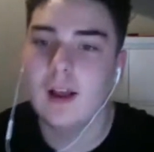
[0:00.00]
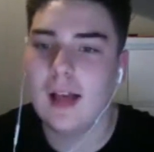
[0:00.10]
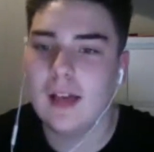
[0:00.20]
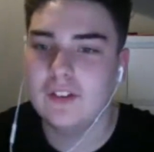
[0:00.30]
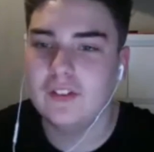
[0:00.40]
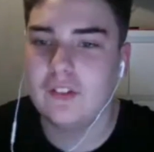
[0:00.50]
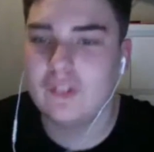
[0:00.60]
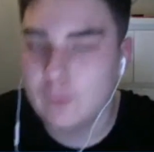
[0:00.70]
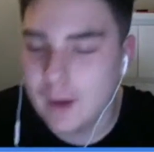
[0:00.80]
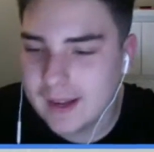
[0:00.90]
this is an away
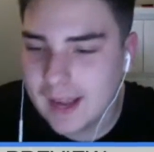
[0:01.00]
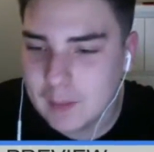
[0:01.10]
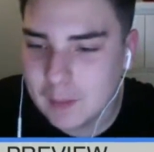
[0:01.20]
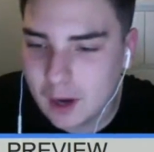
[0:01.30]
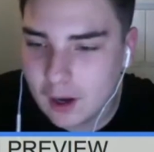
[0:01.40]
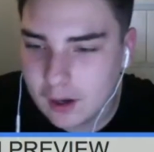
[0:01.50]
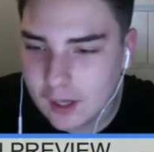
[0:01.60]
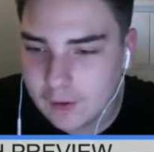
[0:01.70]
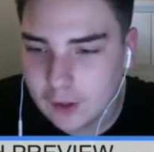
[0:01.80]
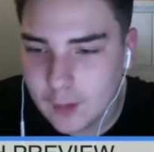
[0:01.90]
game, our current
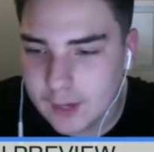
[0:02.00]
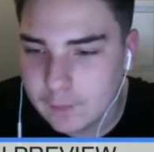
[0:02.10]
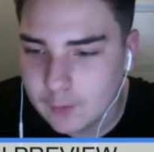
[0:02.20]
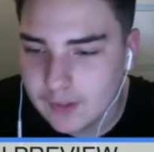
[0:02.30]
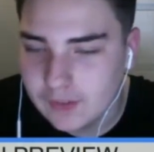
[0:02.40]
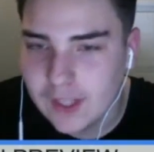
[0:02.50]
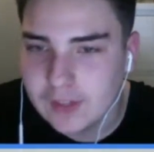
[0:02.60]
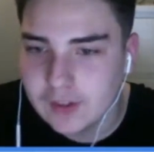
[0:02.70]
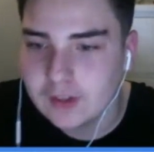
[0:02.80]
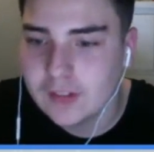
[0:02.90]
away form this season
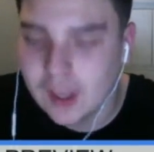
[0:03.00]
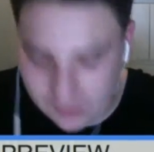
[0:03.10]
does have to